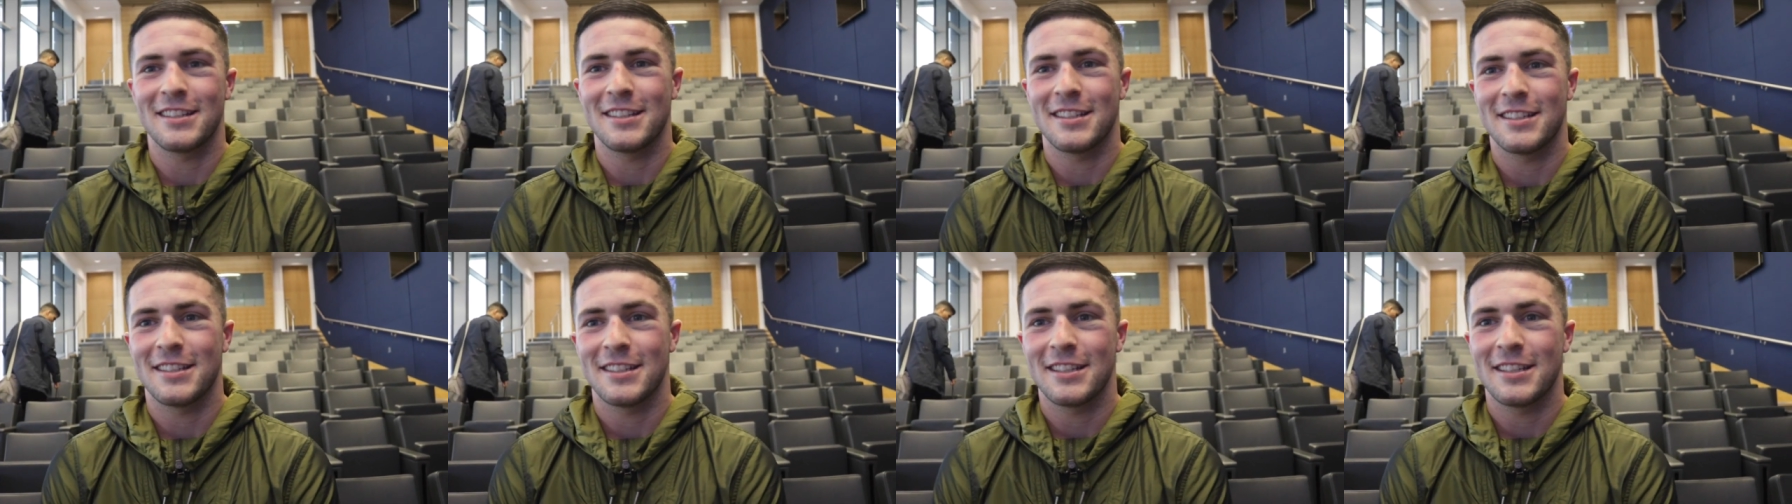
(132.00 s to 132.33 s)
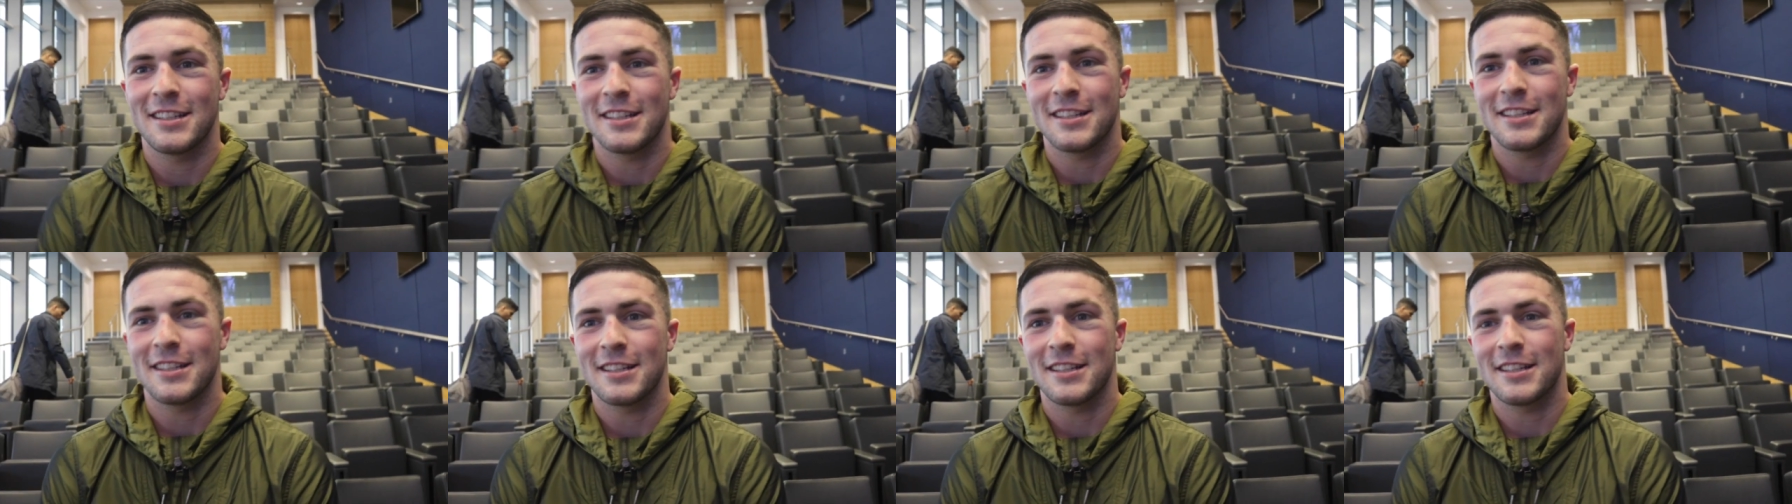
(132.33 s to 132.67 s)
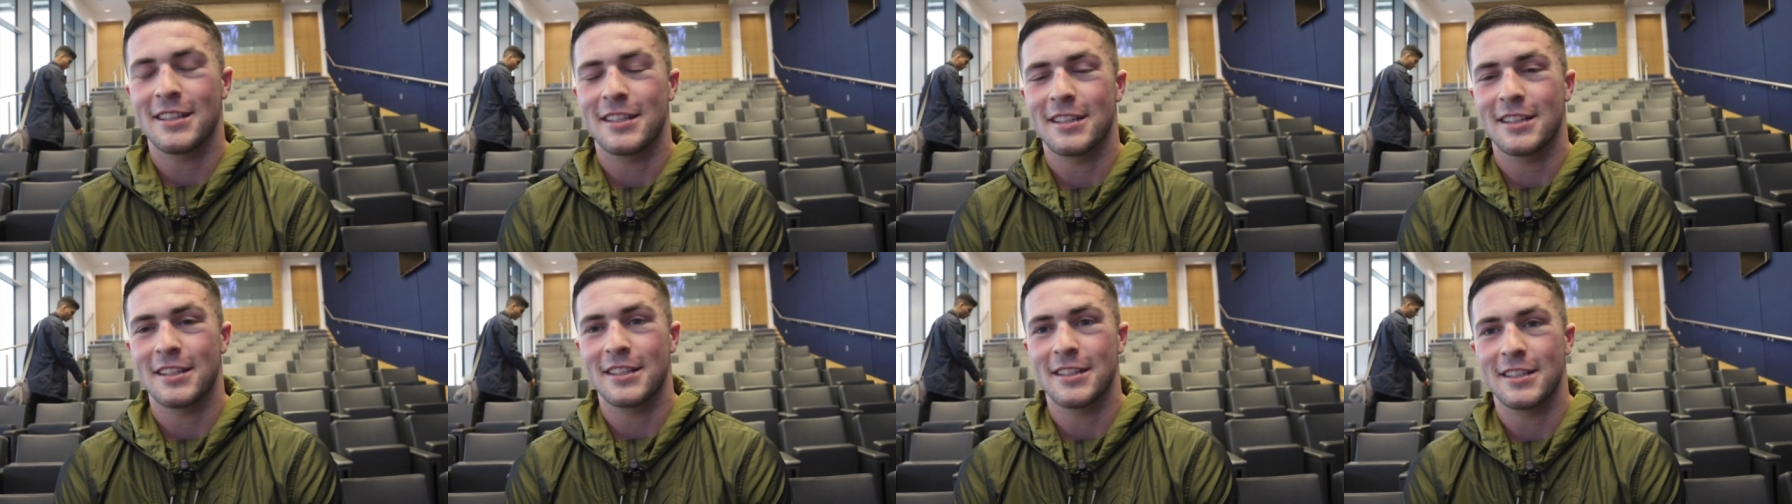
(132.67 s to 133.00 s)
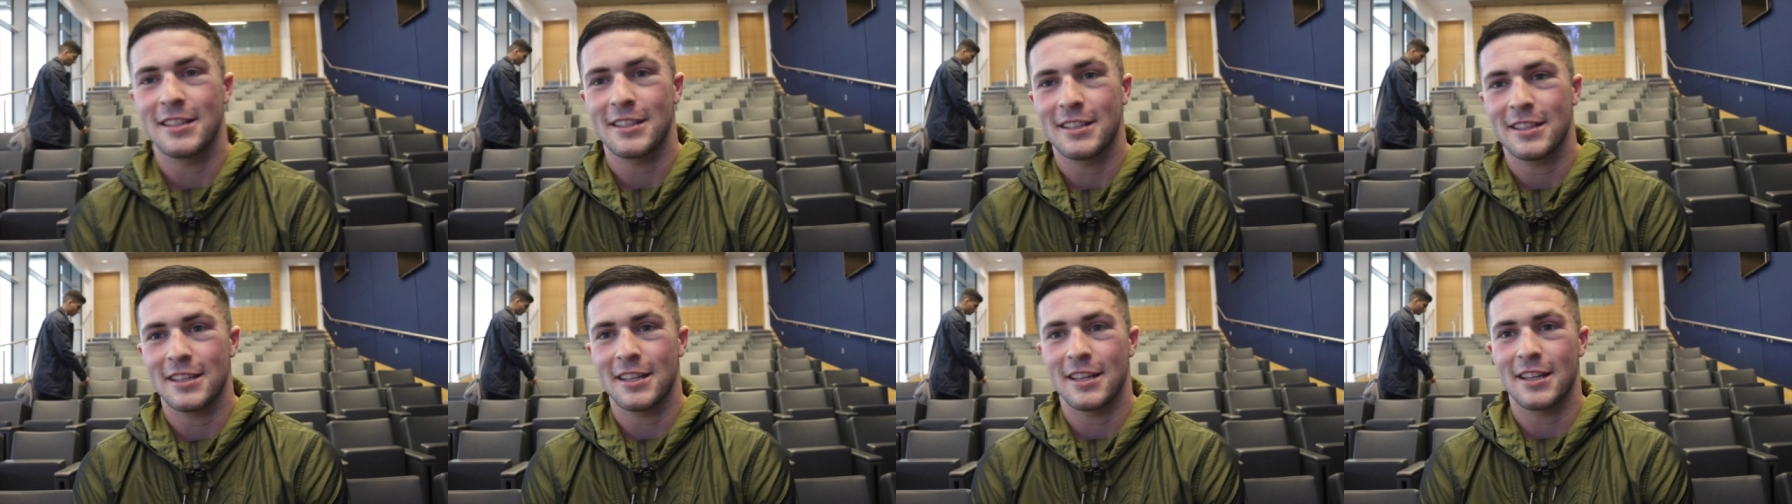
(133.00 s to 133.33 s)
it must be nice to have that
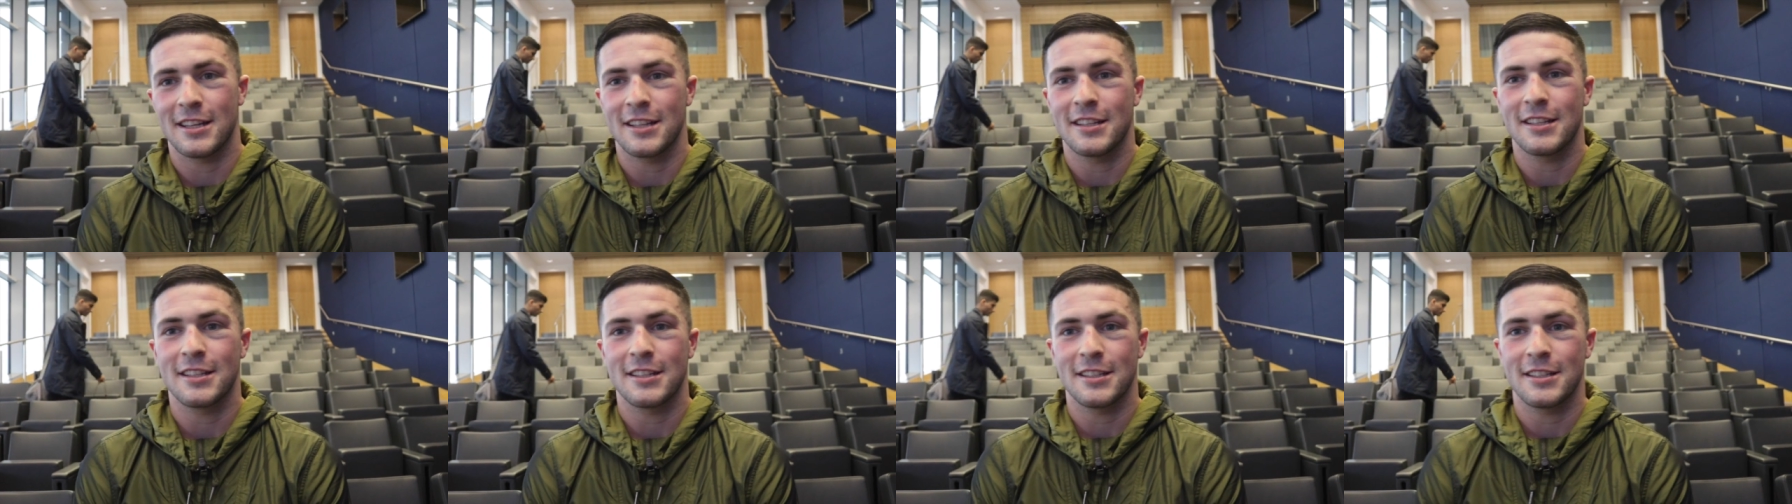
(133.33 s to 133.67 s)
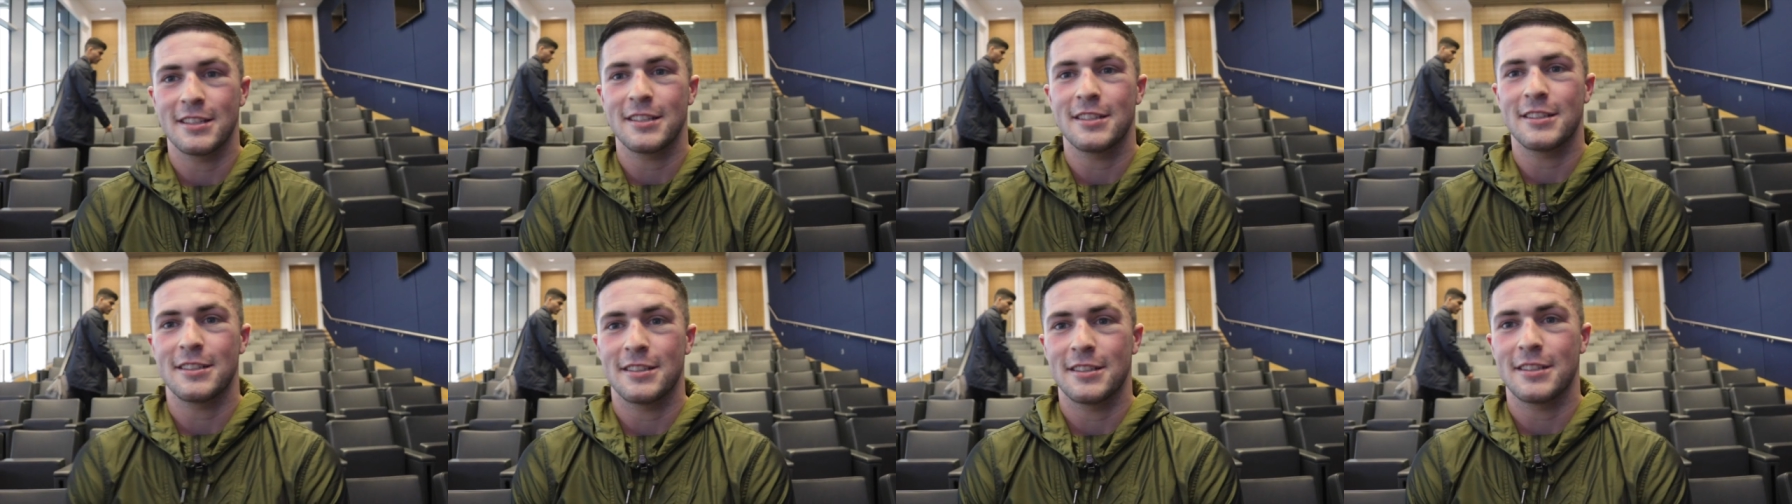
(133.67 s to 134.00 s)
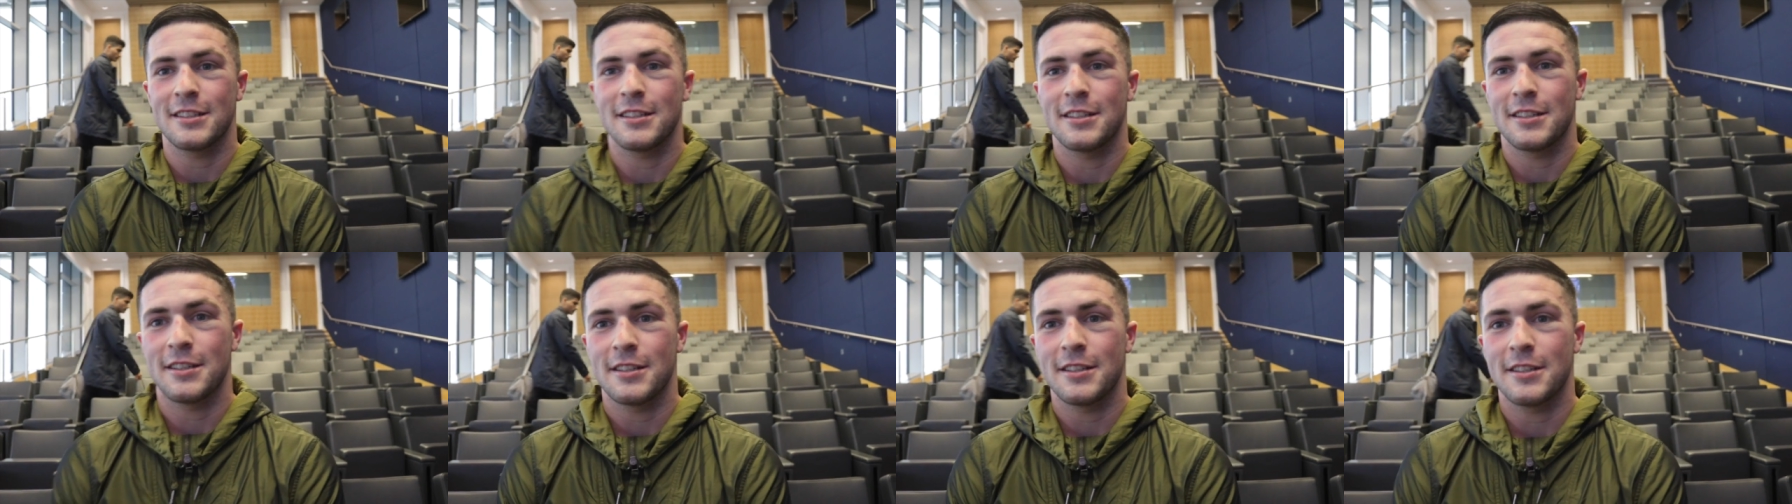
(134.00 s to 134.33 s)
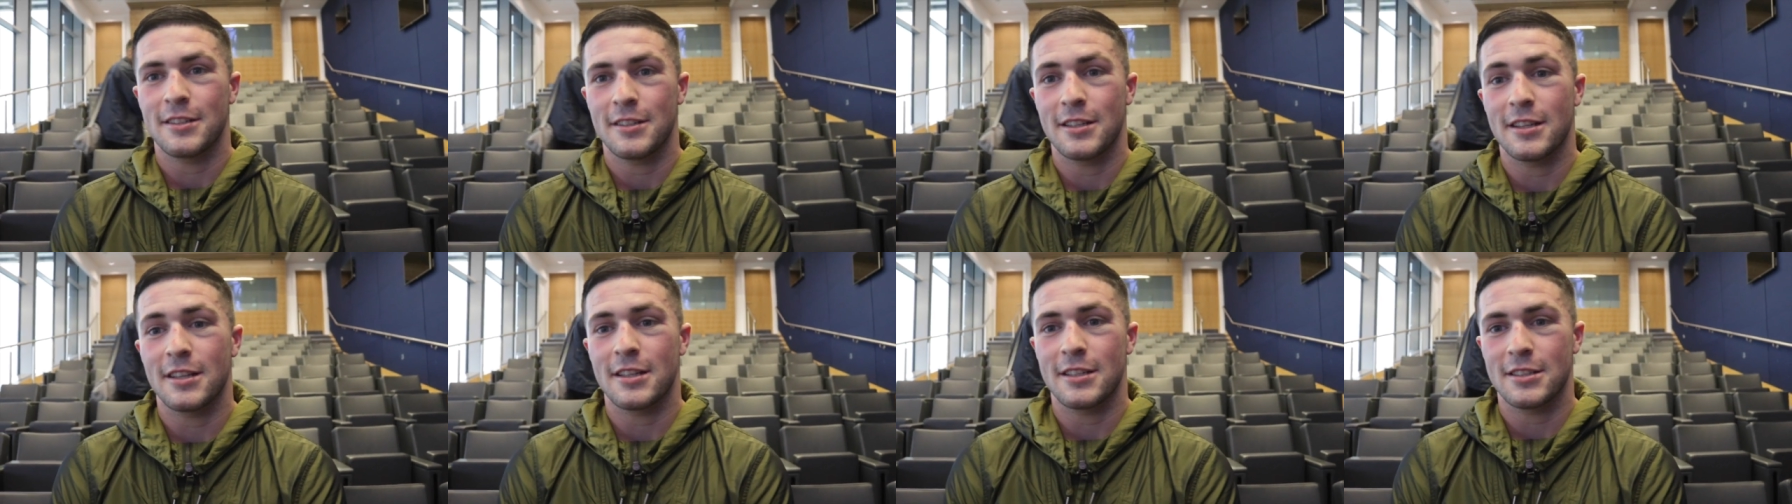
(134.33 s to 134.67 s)
yeah. included on your resume.
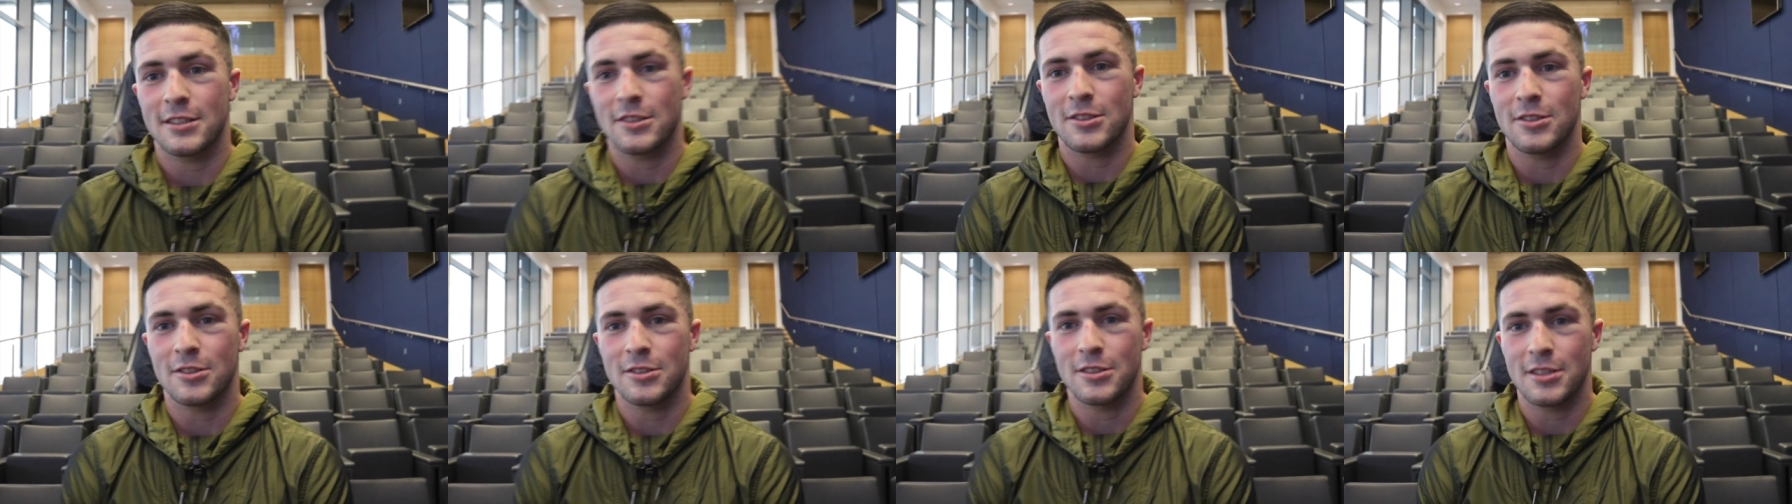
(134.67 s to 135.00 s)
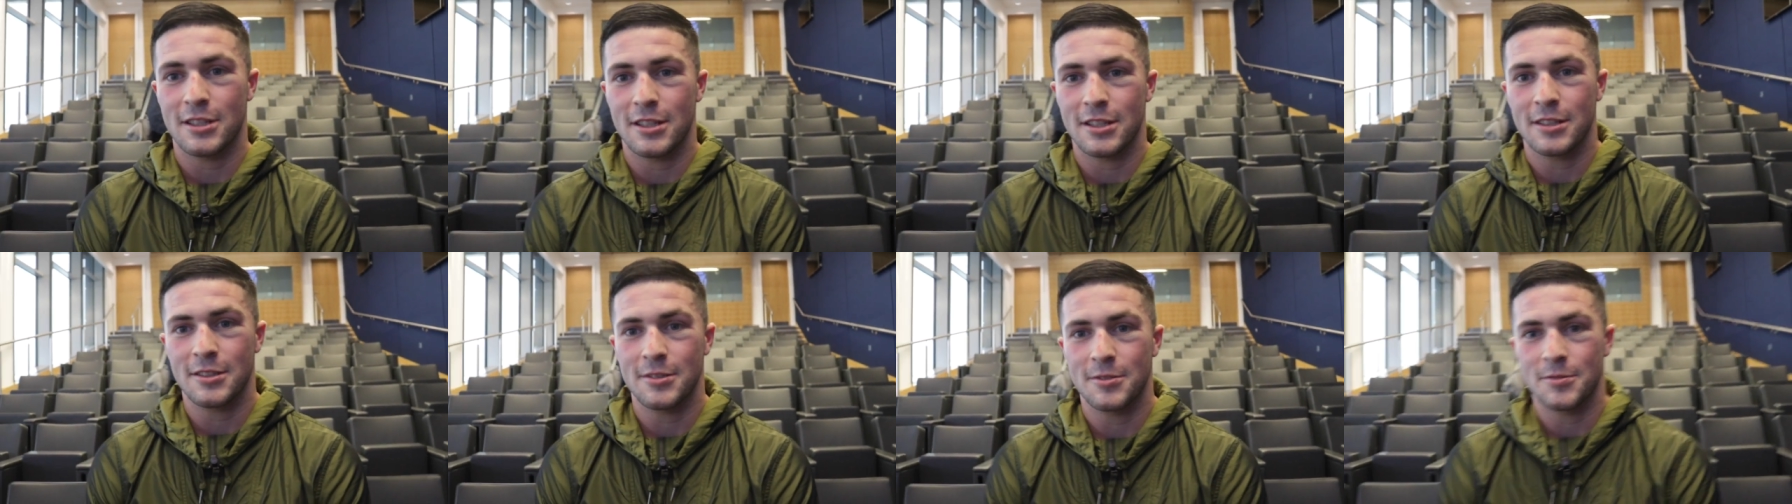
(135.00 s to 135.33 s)
Yeah, it's good. Yeah.